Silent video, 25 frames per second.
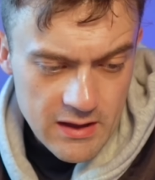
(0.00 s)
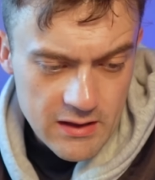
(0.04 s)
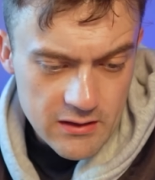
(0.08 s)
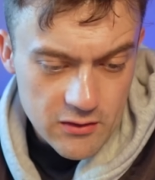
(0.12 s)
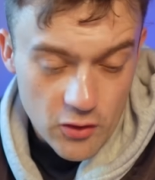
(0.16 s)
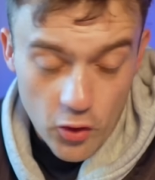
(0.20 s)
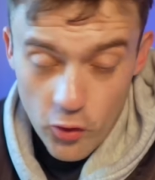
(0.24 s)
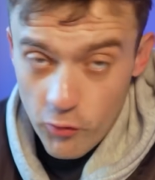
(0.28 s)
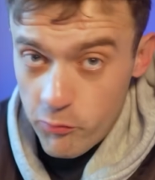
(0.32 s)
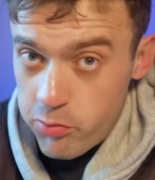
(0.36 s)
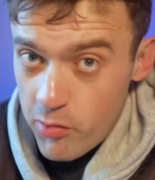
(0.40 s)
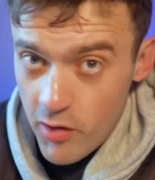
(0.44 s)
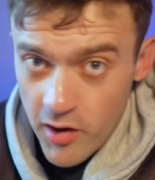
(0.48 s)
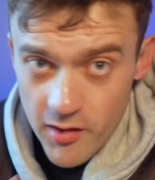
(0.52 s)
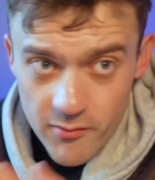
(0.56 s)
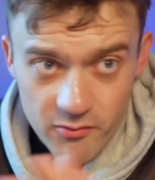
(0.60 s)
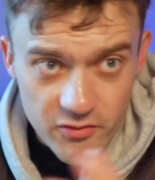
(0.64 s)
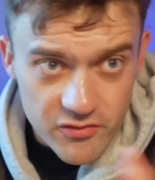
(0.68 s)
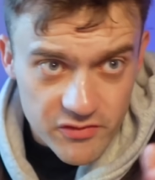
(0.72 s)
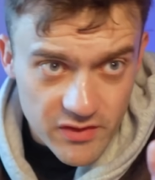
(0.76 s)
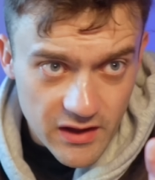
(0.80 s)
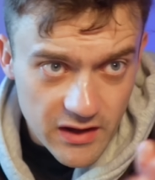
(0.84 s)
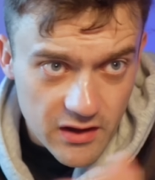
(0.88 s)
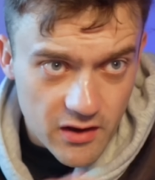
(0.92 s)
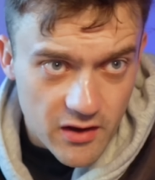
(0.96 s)
Cole
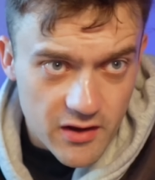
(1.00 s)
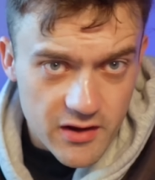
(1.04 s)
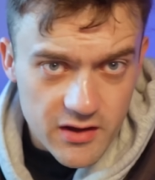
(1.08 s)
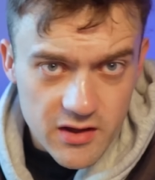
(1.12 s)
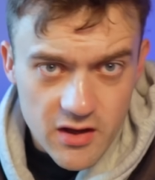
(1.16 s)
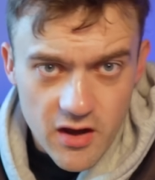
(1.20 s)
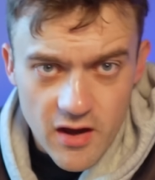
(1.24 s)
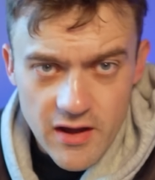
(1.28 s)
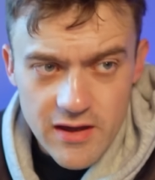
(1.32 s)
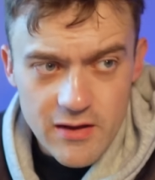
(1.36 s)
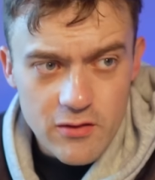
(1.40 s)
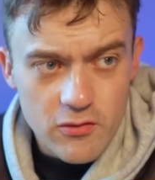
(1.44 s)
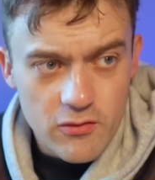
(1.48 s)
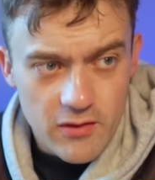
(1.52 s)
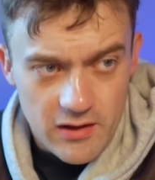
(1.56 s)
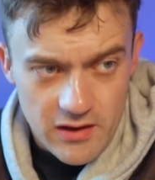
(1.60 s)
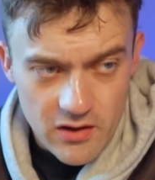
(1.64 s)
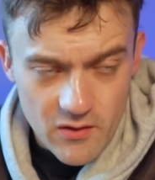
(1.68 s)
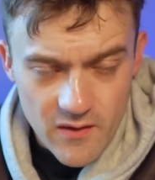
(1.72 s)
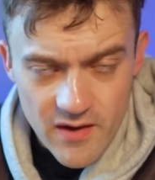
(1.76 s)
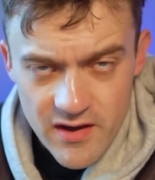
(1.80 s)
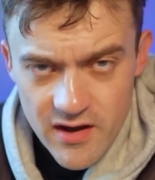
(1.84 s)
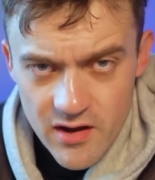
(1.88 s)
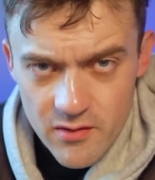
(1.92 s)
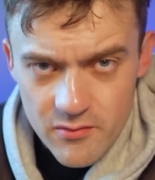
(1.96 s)
Palmer's that kind of guy. He'll,
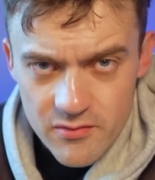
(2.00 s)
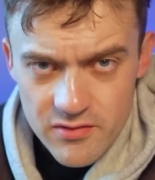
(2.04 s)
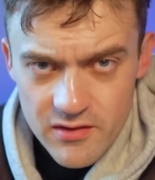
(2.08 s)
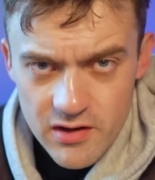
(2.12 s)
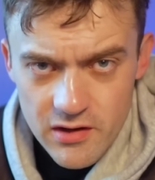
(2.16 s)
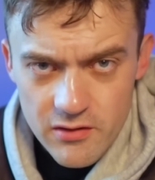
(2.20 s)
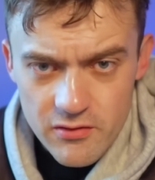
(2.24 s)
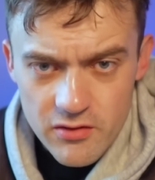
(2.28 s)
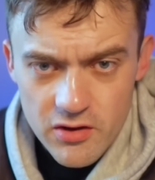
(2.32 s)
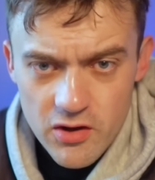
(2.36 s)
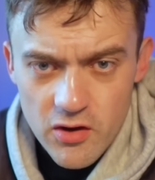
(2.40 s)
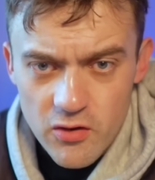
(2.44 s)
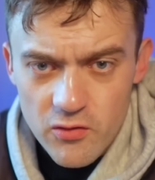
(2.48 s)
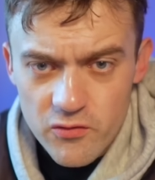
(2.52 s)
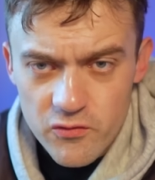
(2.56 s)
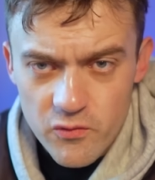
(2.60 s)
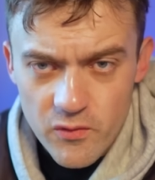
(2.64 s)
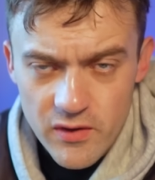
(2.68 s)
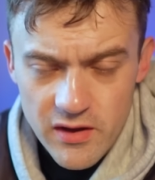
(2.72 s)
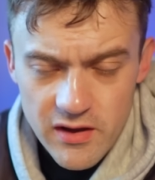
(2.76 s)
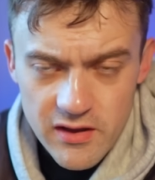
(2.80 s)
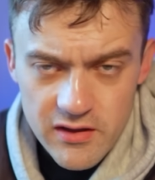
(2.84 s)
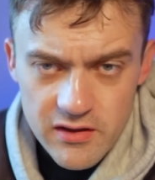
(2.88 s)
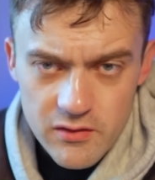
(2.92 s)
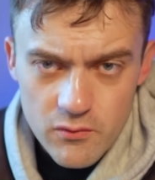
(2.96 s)
he'll end up with a load of goals
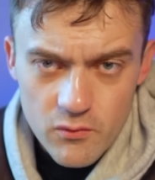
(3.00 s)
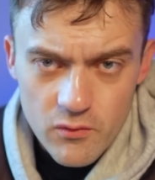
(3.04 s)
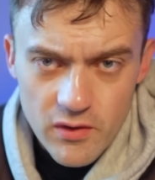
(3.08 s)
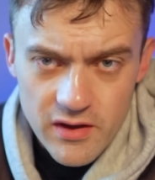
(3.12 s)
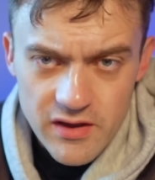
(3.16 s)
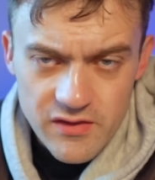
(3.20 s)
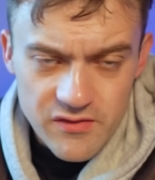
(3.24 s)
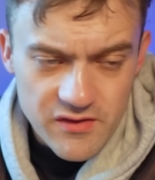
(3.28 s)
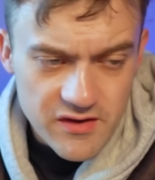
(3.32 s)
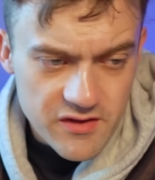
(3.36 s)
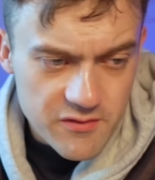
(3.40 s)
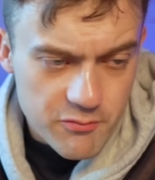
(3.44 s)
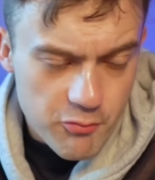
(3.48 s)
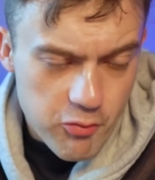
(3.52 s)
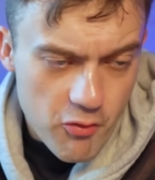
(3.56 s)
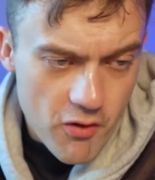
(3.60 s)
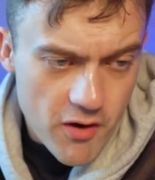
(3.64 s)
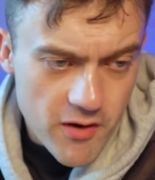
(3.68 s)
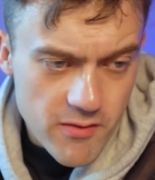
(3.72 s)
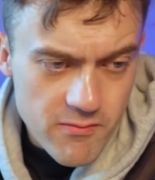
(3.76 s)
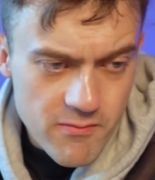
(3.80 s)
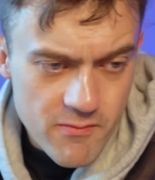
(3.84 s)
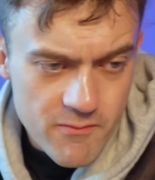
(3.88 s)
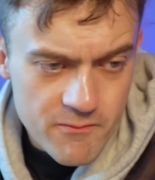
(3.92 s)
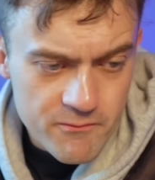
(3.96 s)
when, when he's in his
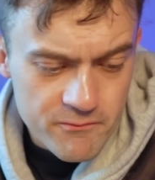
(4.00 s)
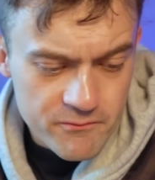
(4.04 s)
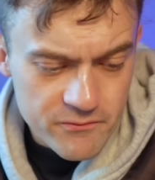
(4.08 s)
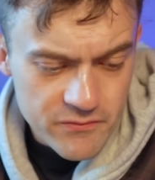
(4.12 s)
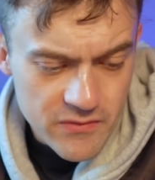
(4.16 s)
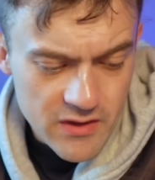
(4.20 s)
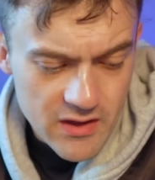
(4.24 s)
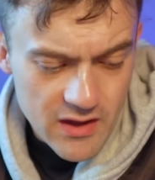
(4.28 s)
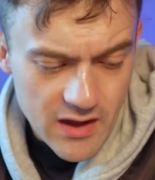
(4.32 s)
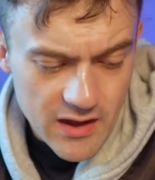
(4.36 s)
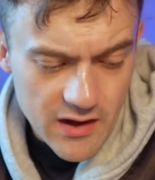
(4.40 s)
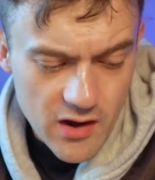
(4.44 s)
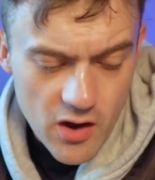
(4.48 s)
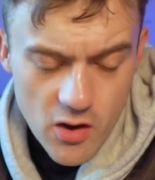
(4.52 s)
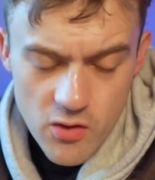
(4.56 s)
prime. And